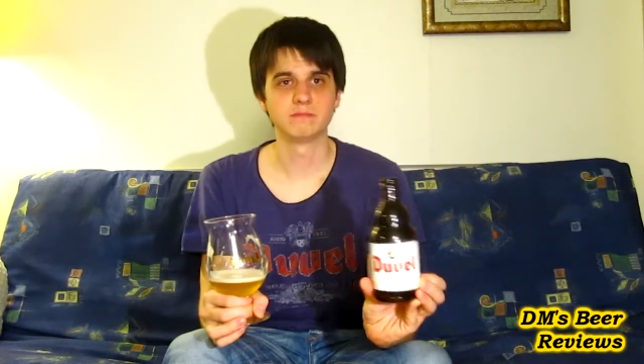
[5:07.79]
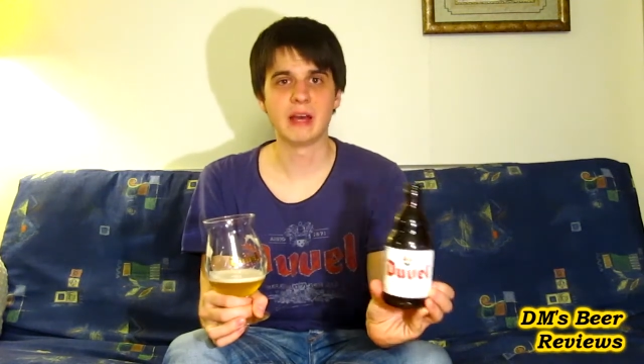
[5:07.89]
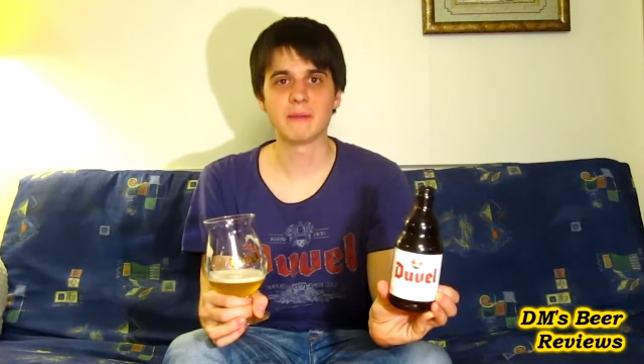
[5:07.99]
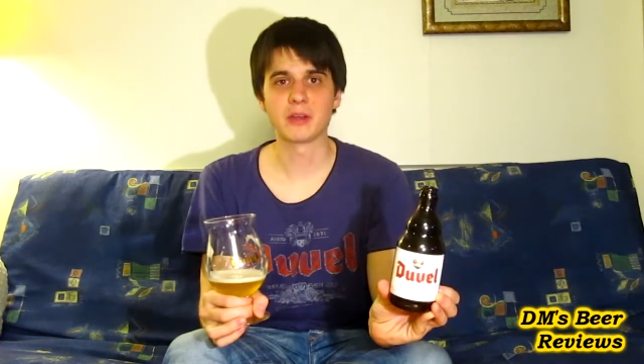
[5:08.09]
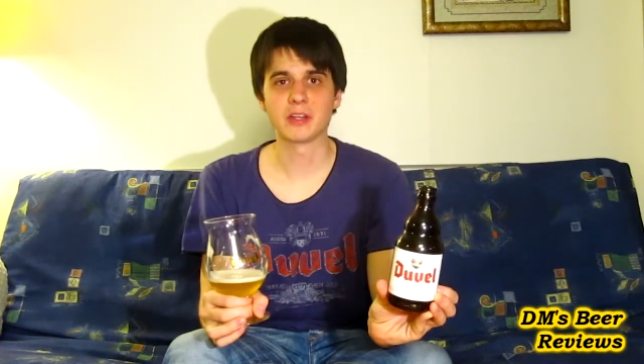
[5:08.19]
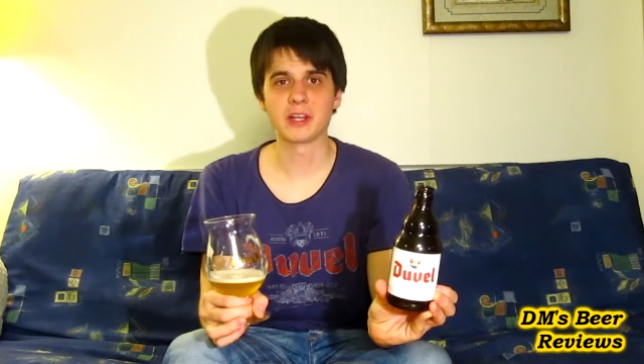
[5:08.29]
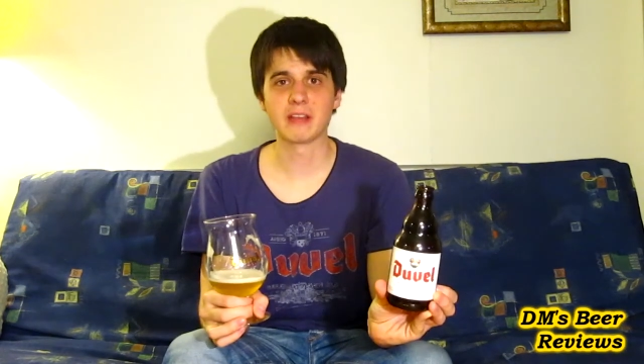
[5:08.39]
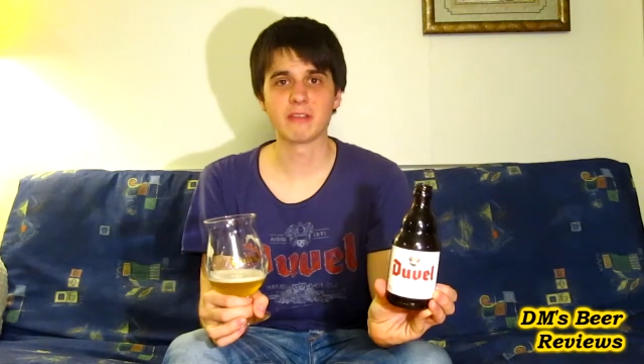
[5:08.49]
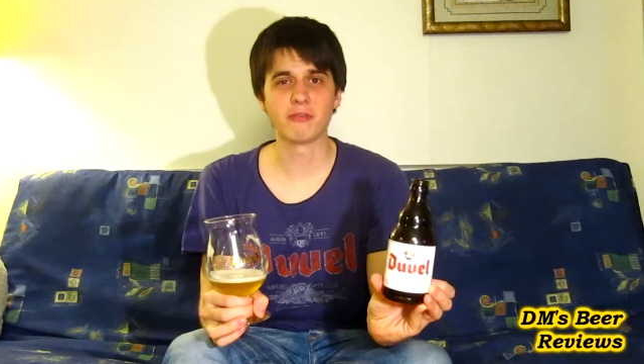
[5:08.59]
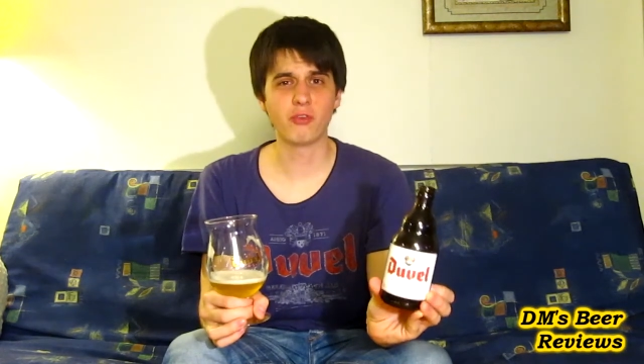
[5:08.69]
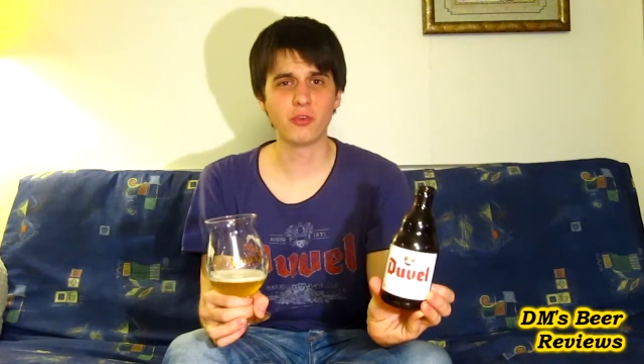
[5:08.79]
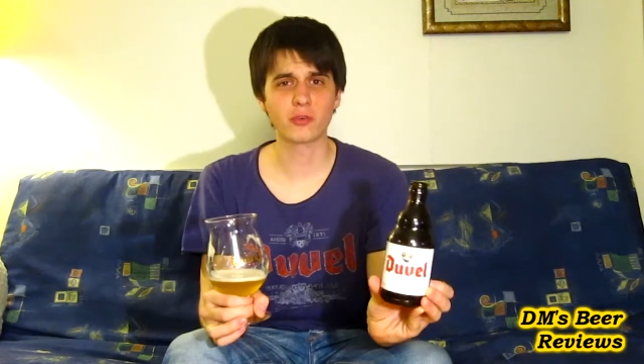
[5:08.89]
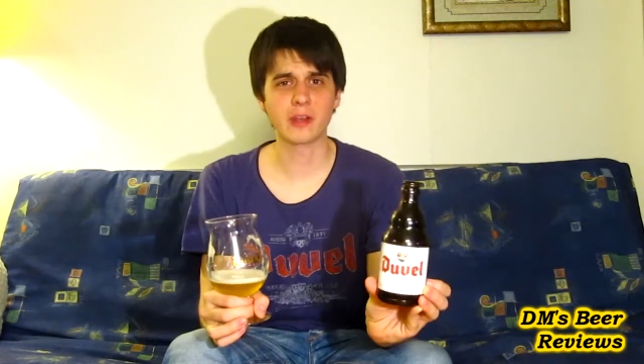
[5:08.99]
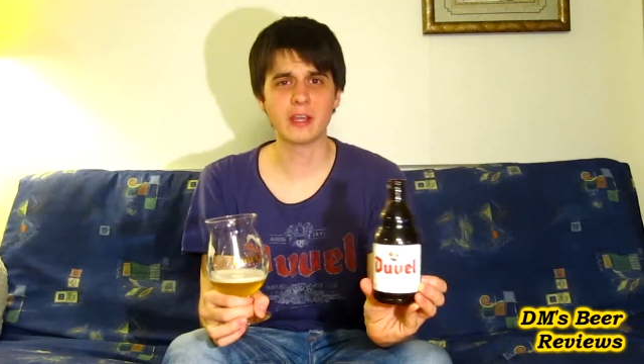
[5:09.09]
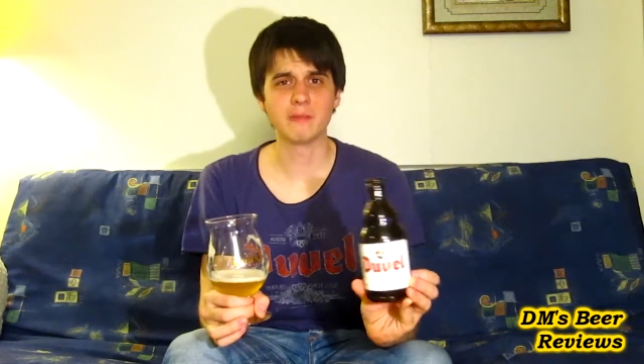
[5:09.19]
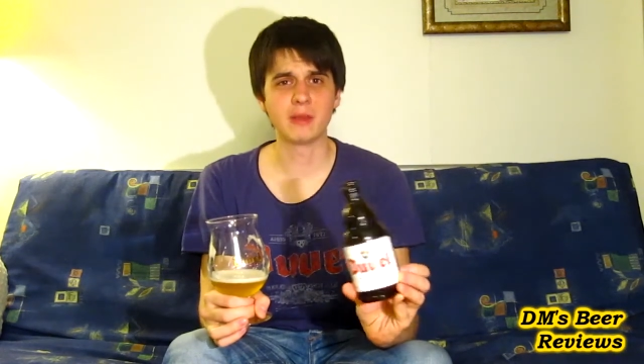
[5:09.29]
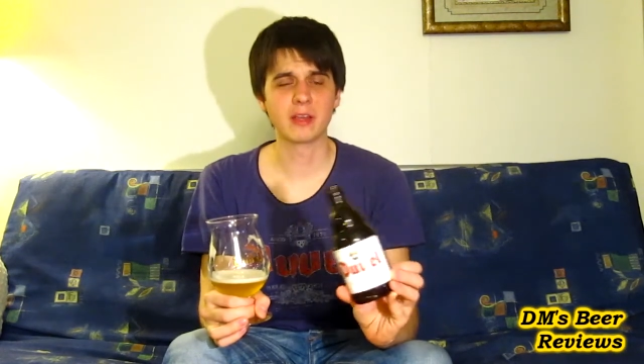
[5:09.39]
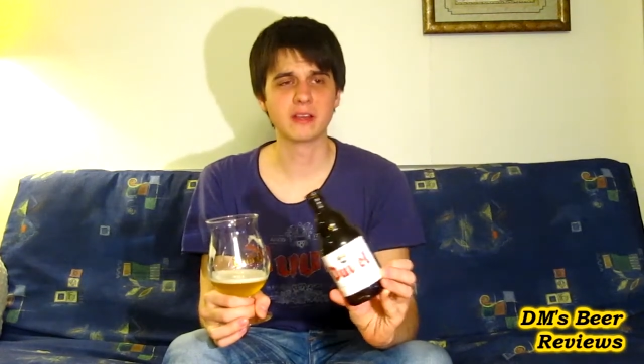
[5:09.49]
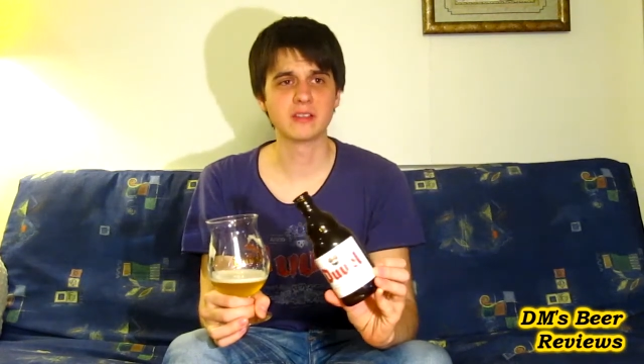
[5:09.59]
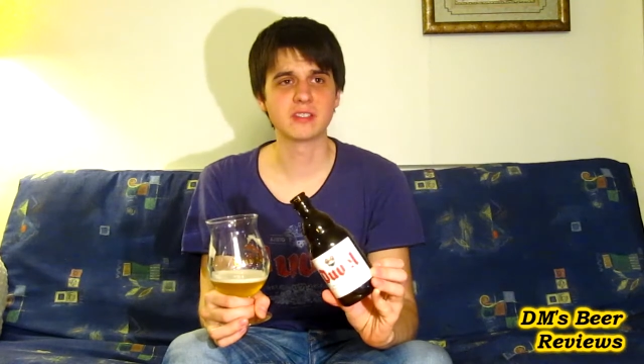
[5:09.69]
I'm not going to give it a full grade
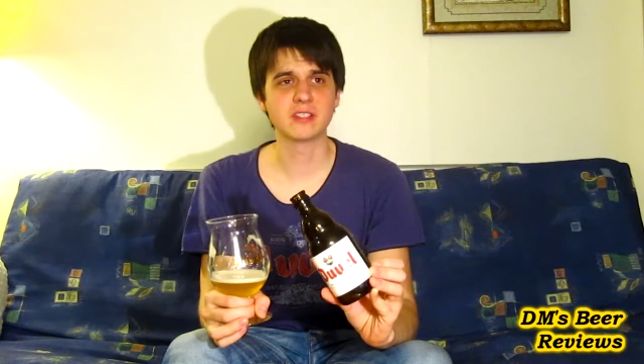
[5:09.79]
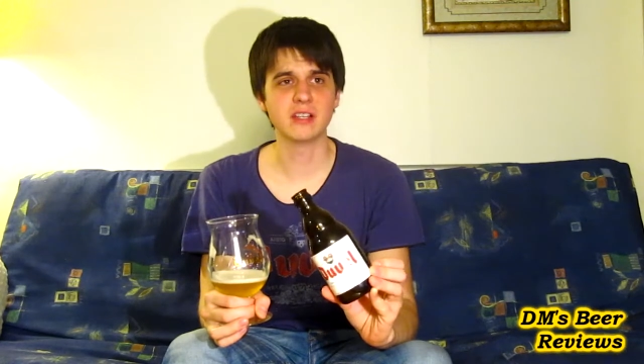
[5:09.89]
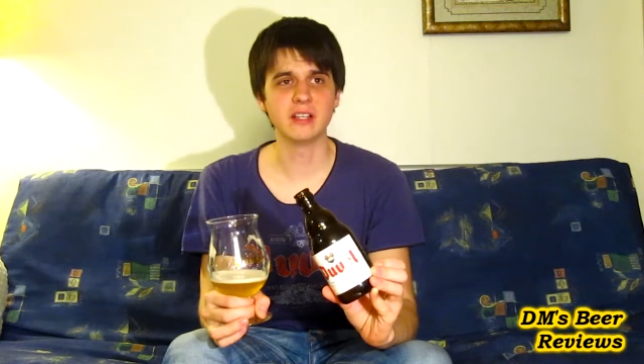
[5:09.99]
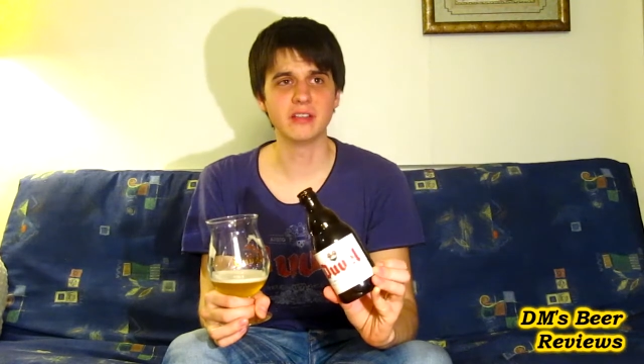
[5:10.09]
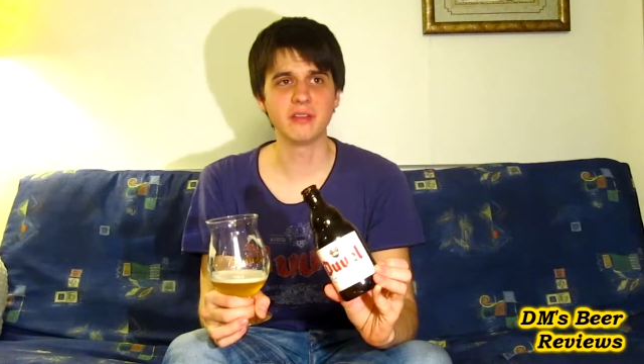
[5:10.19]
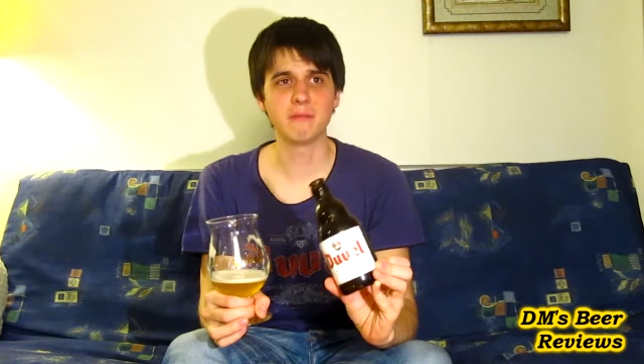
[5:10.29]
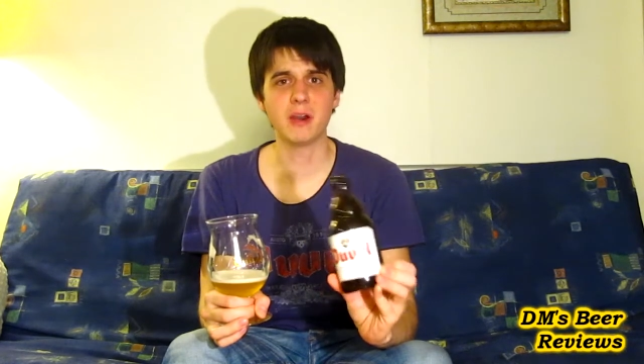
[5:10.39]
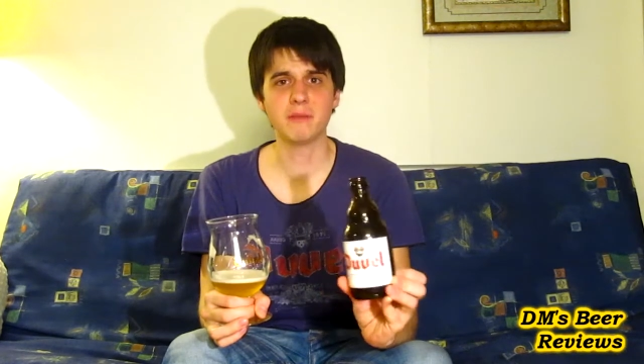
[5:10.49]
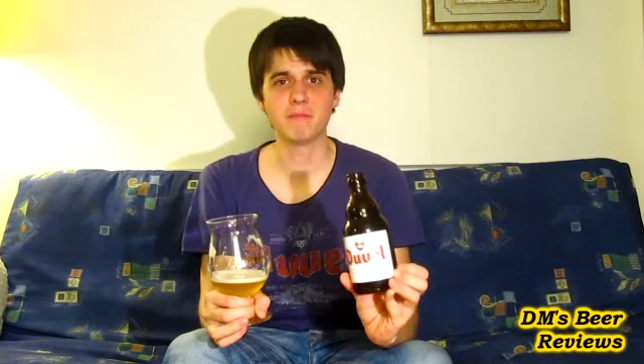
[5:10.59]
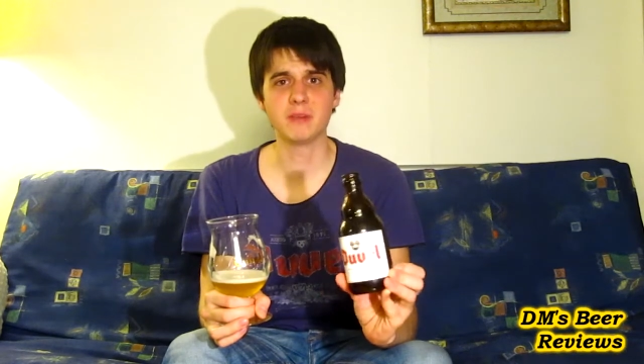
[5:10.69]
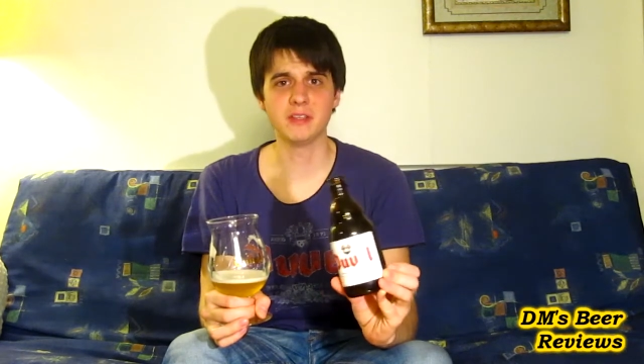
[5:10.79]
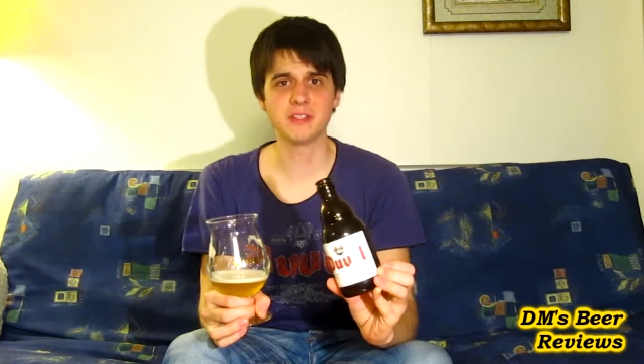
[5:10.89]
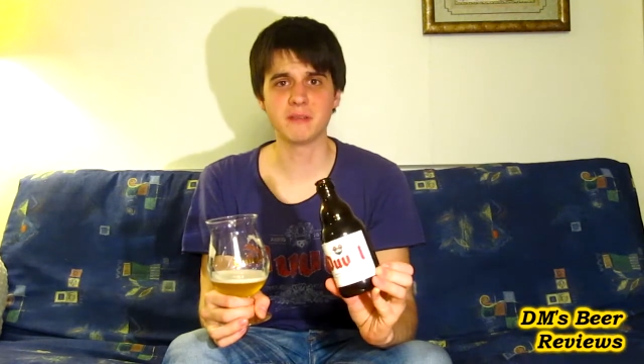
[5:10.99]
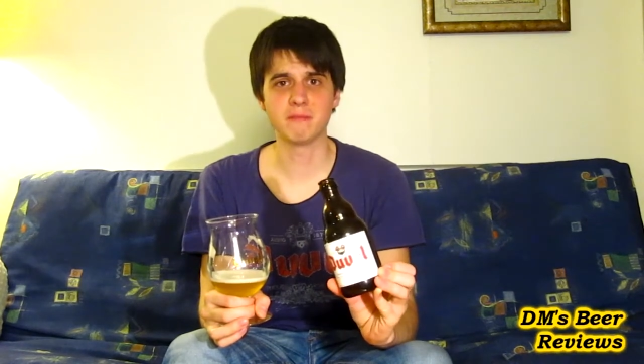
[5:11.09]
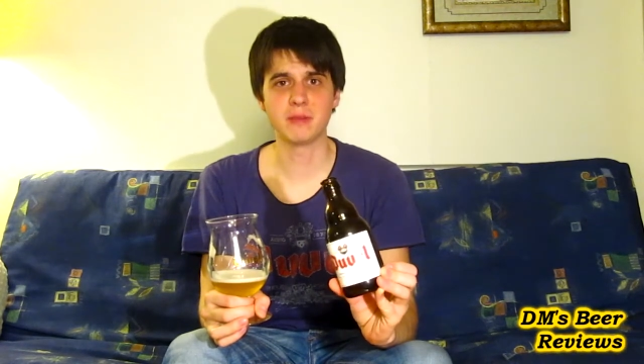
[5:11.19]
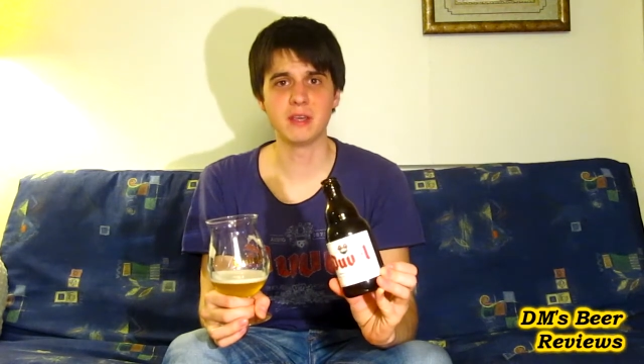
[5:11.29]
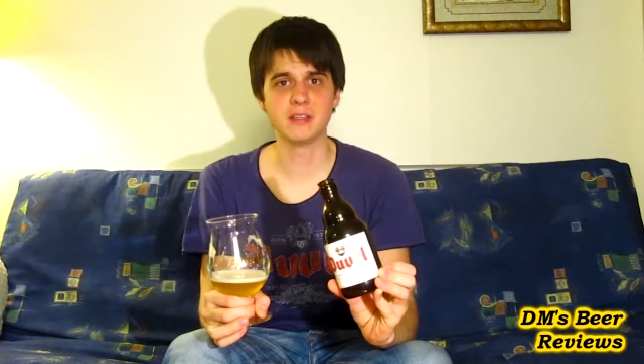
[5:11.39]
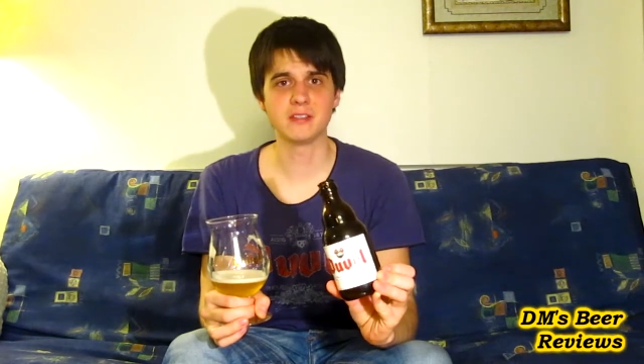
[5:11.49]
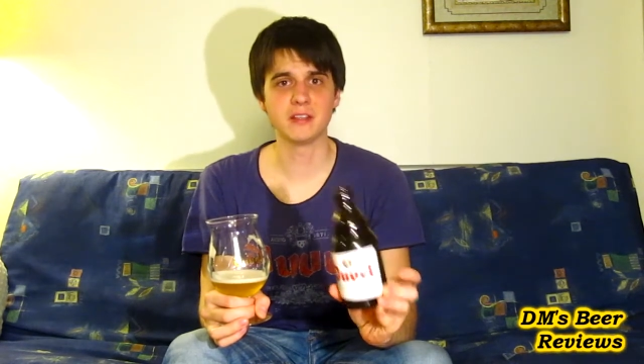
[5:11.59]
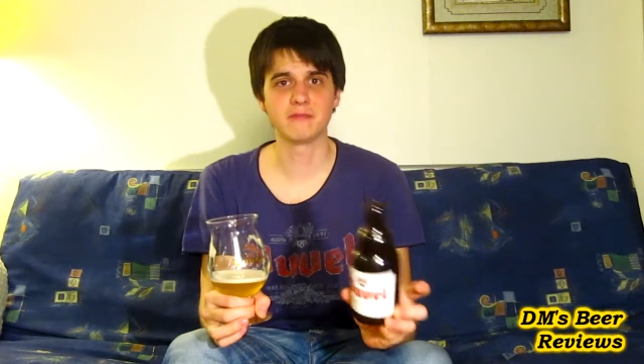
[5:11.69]
because uh, there might be some
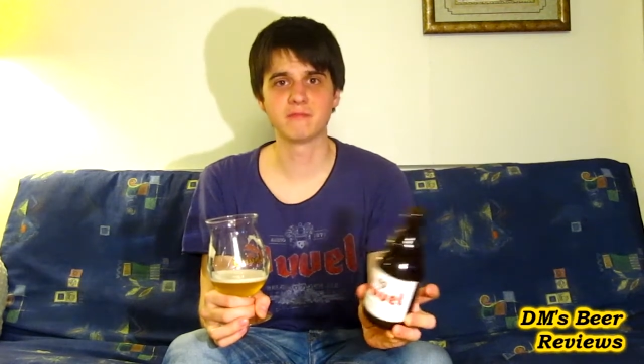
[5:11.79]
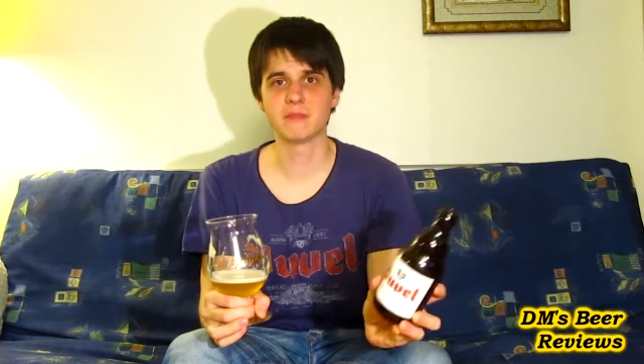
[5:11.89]
beers that